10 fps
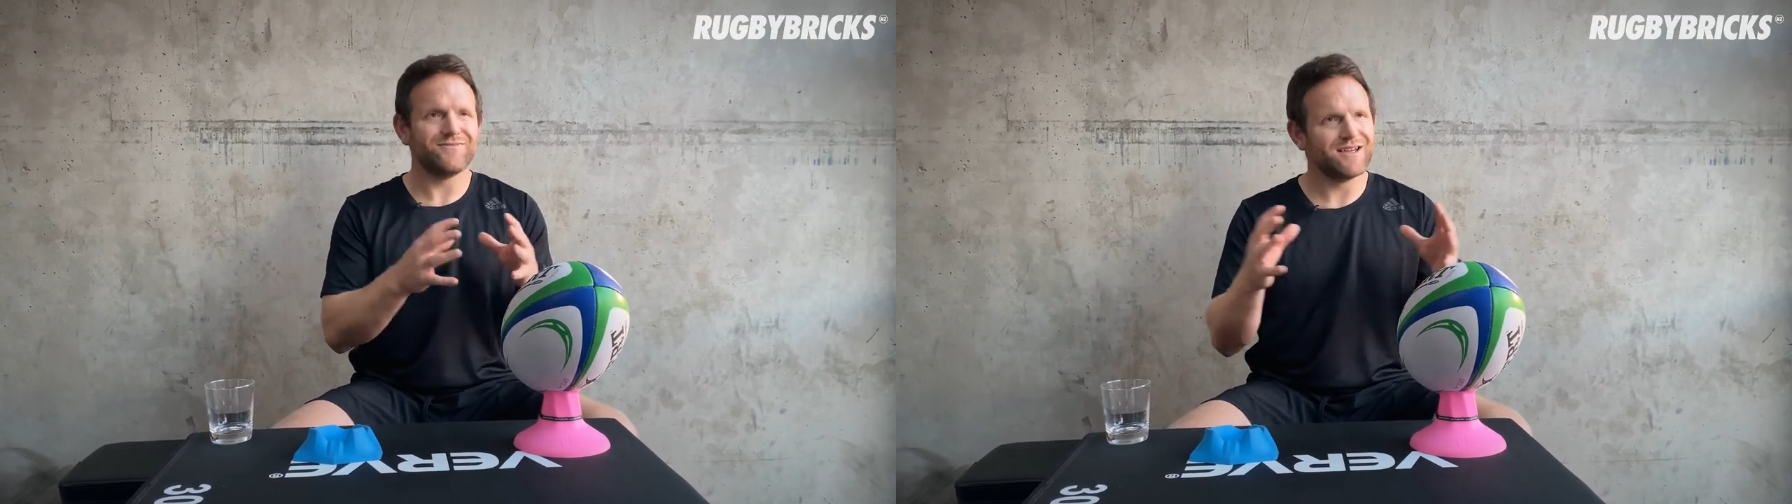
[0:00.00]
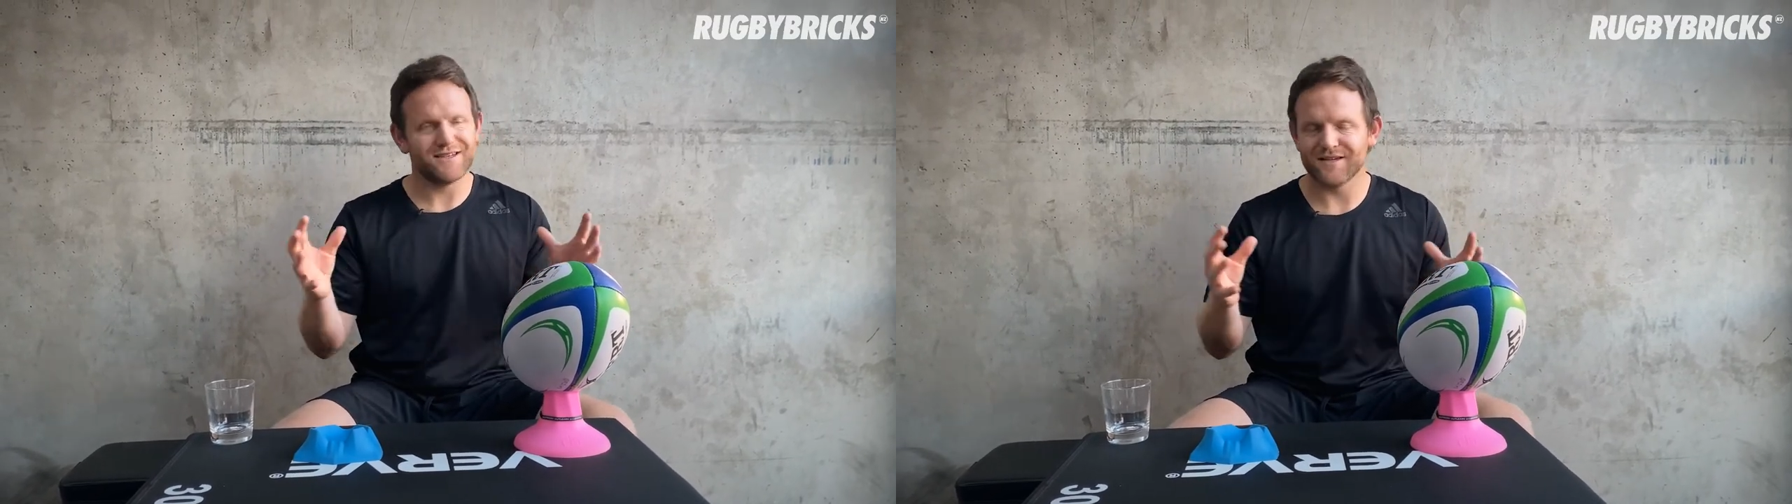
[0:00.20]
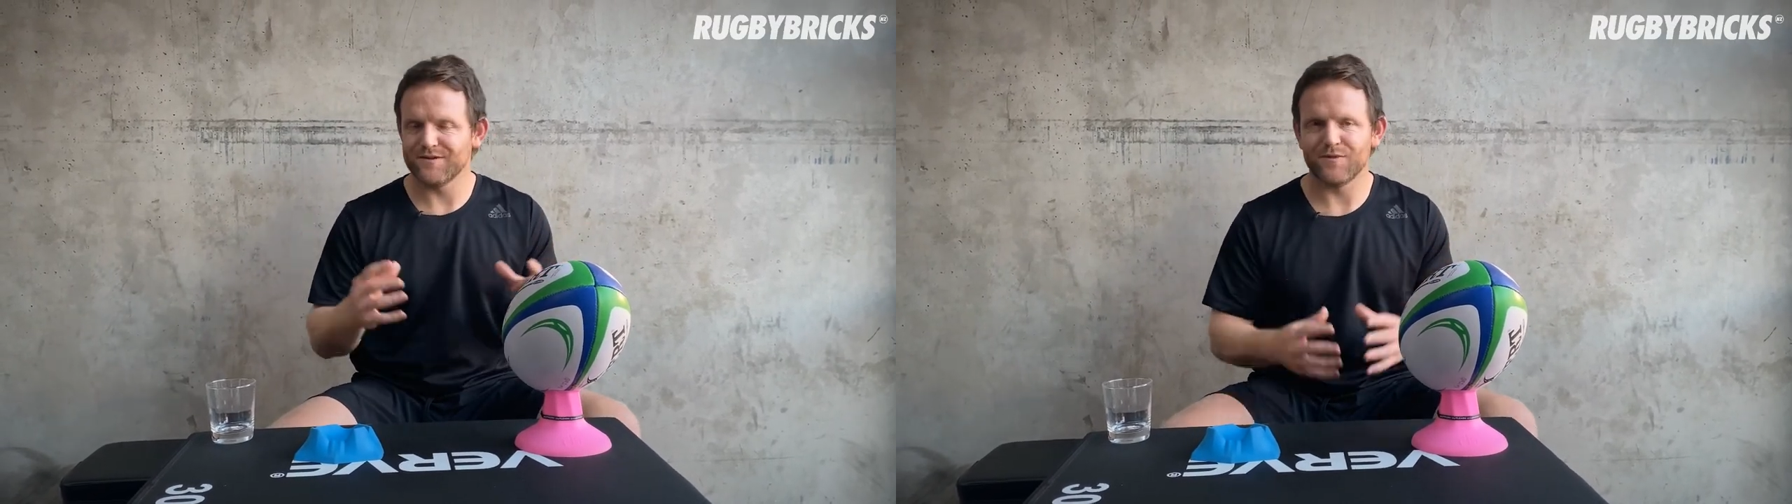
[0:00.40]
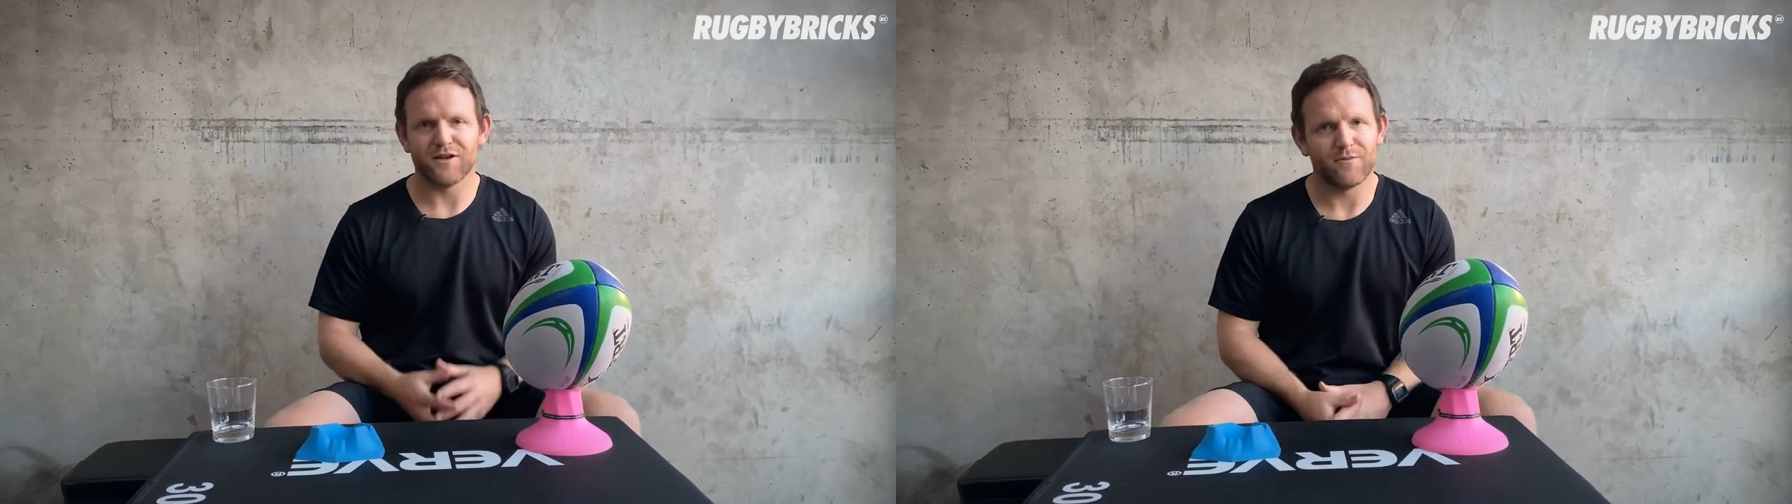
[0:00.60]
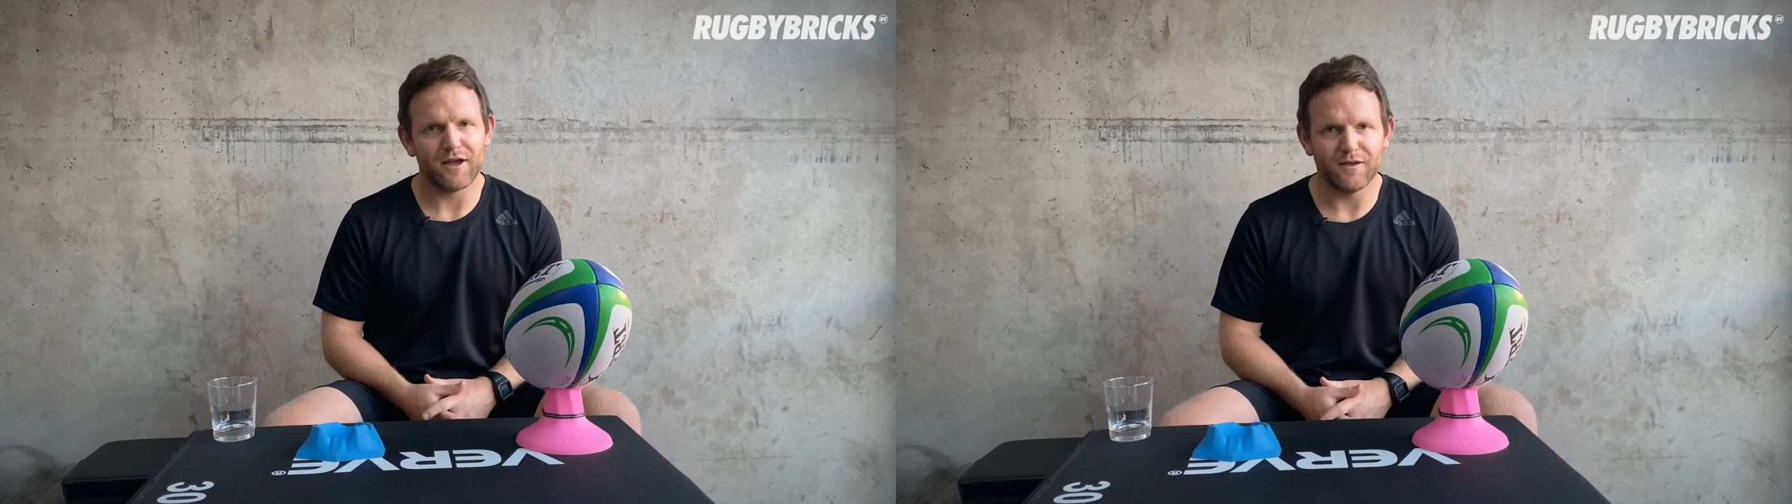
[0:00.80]
it doesn't matter
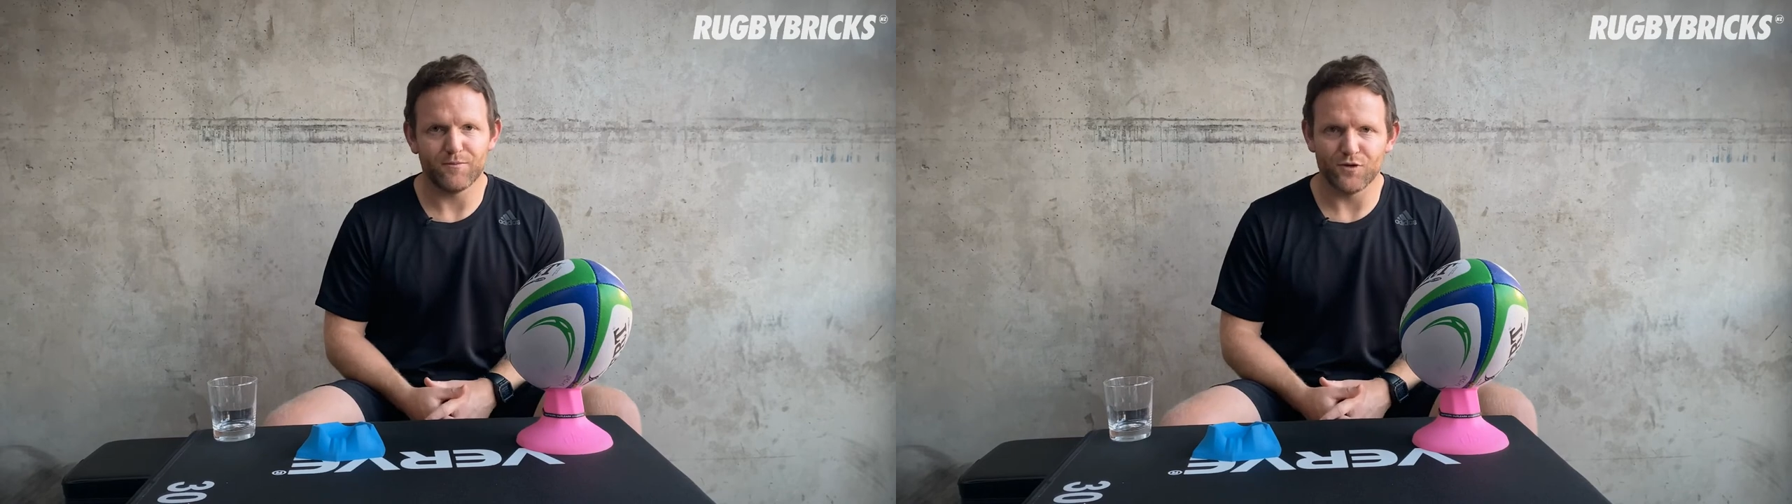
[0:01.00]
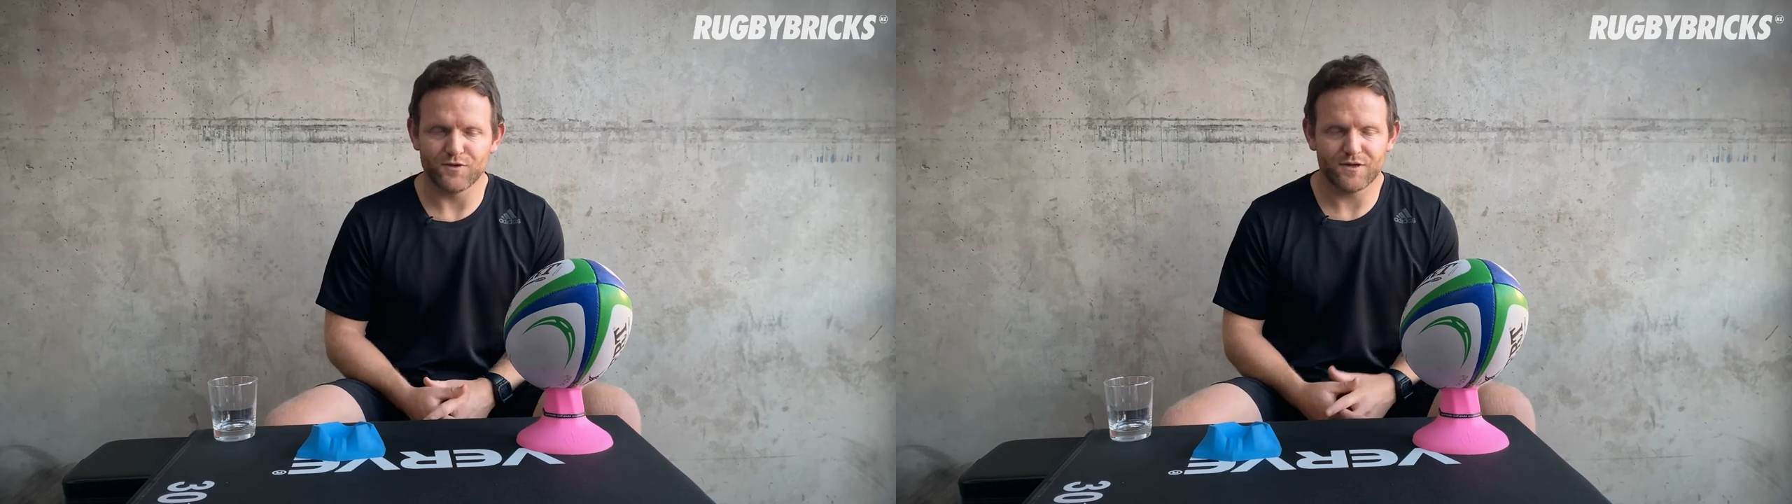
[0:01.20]
about your boots,